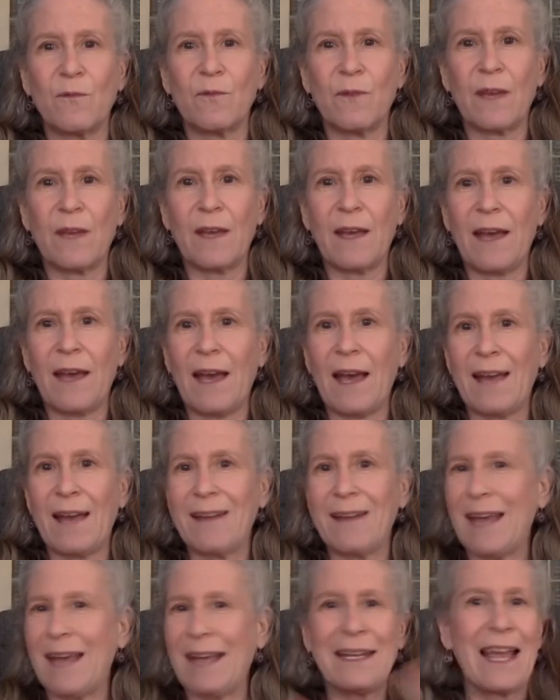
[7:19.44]

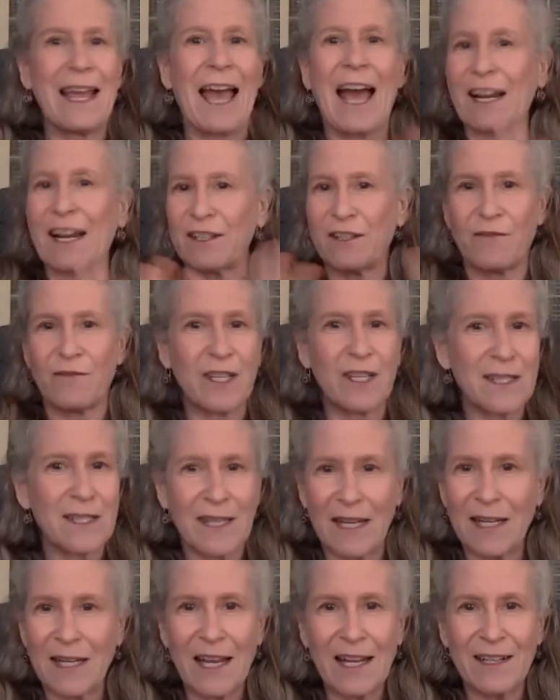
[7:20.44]
had any activists
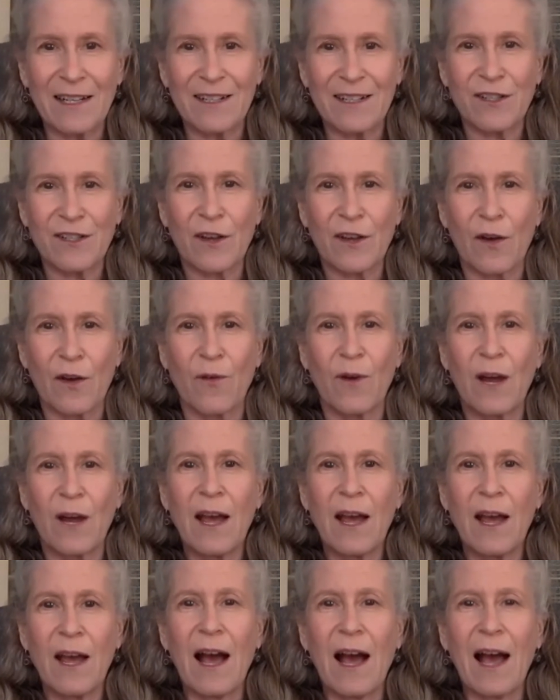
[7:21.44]
in it, so
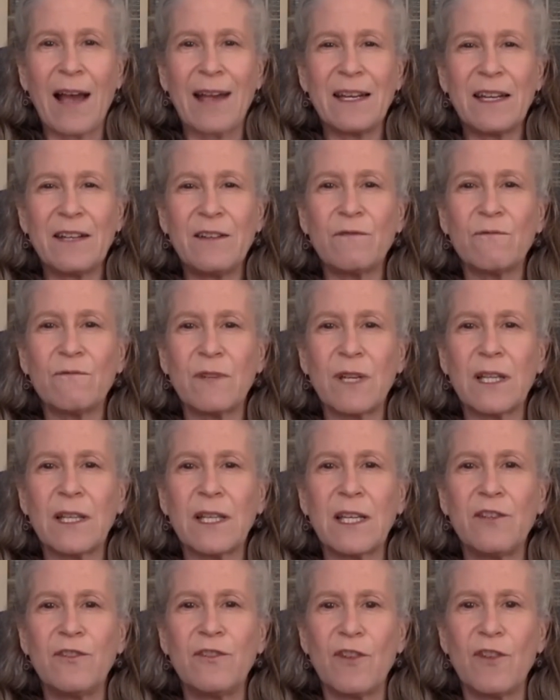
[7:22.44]
I didn't
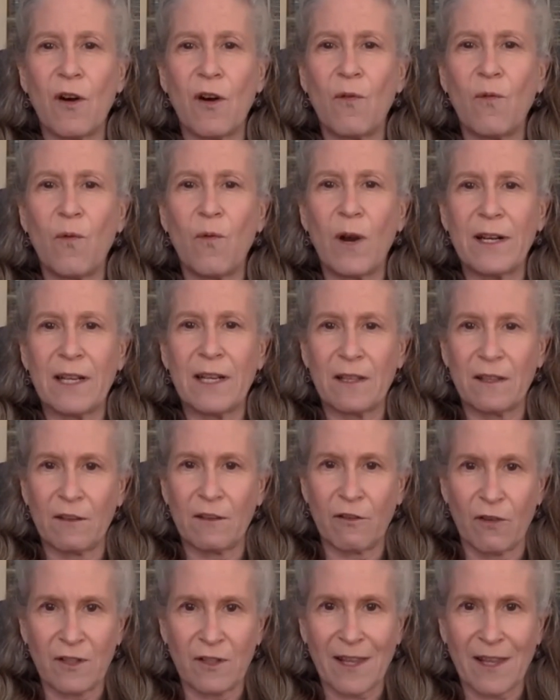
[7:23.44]
really know what it
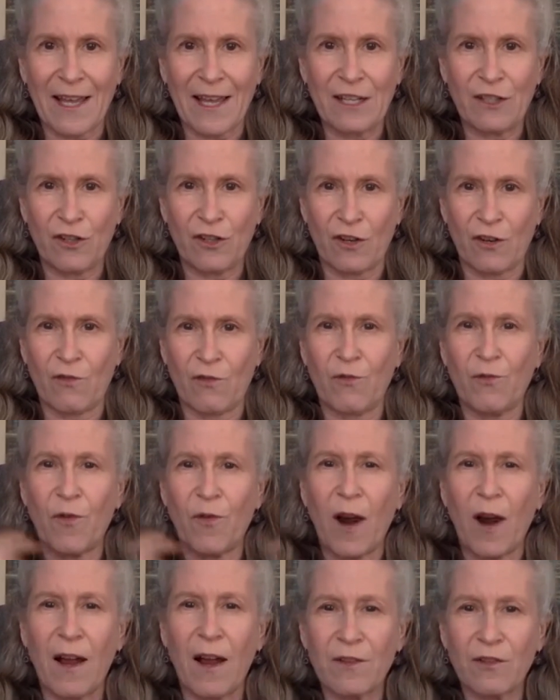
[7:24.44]
looked like to
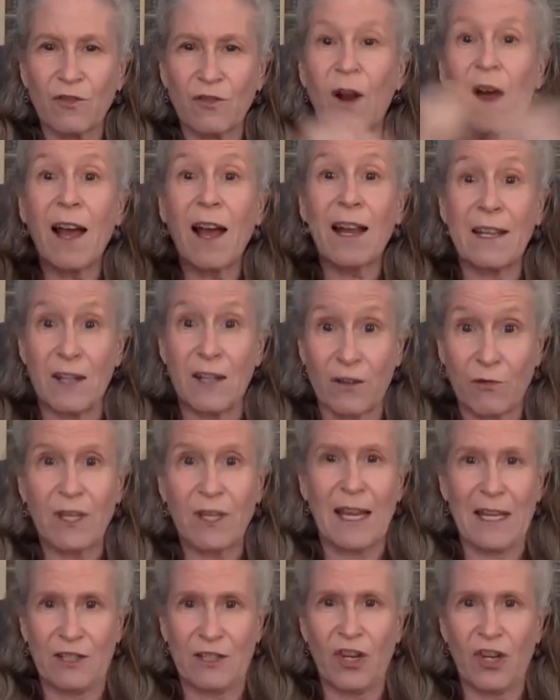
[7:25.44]
try to
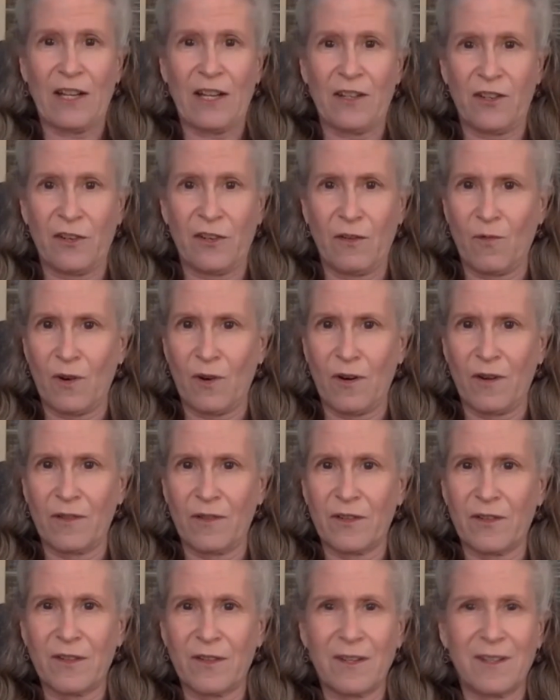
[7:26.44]
create change in the
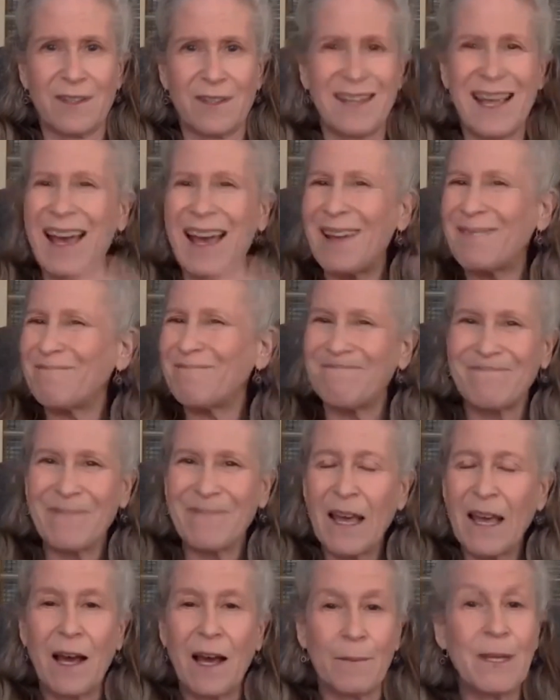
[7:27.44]
world. Because
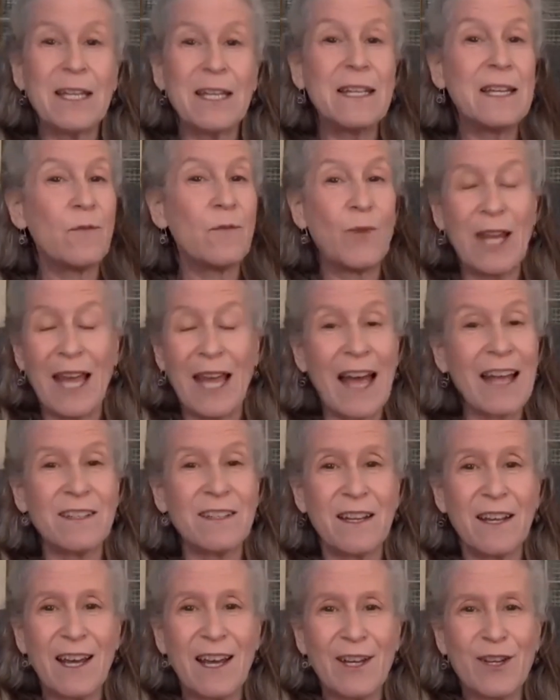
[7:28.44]
we
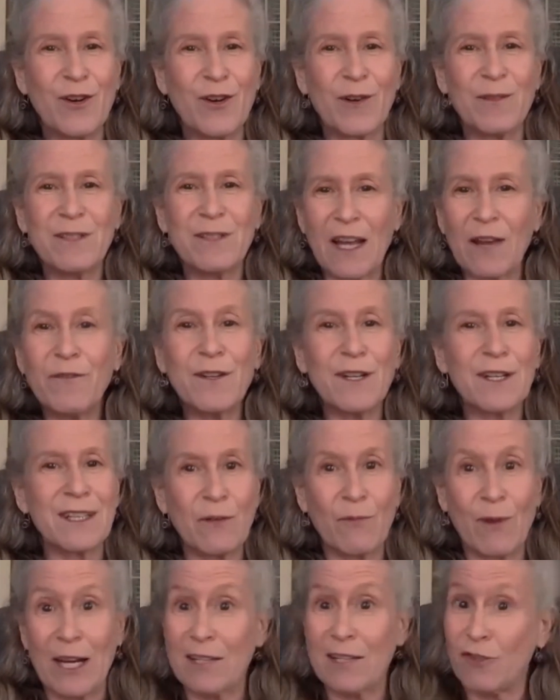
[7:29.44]
had, I was
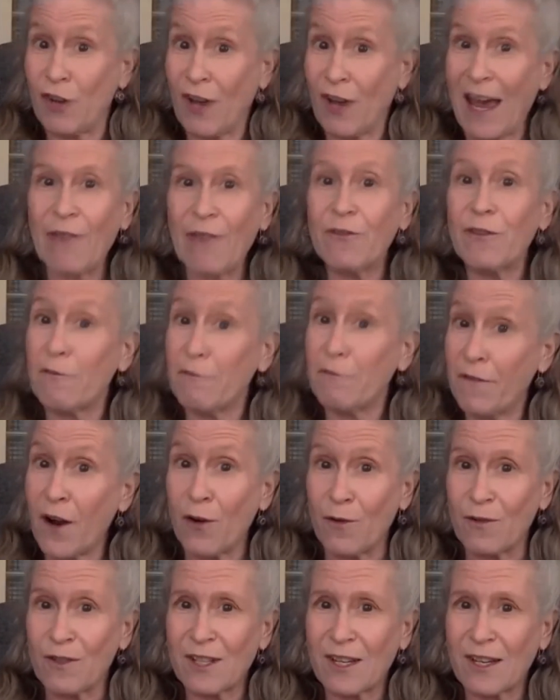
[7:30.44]
definitely raised, you have to
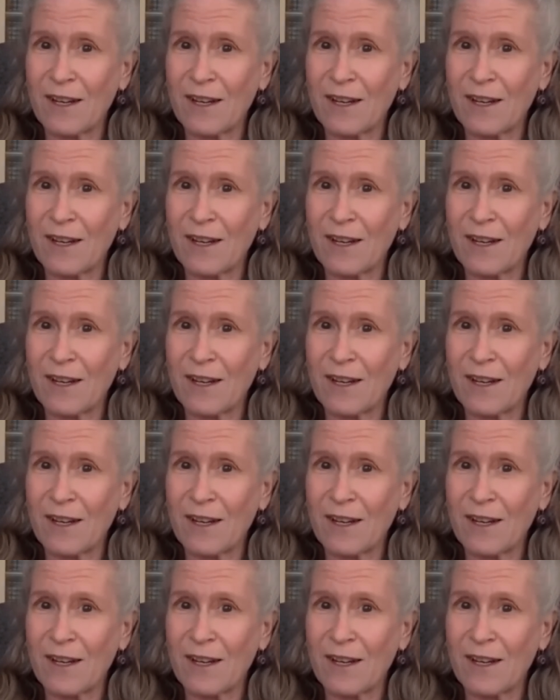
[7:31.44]
vote,